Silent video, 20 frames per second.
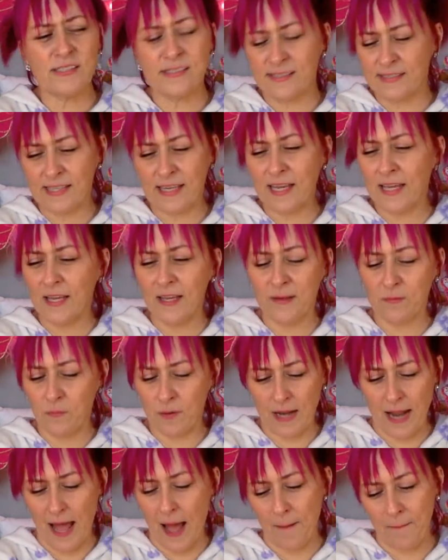Let's just
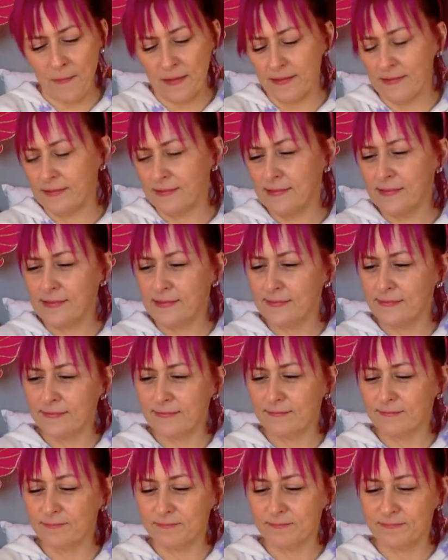see what happens.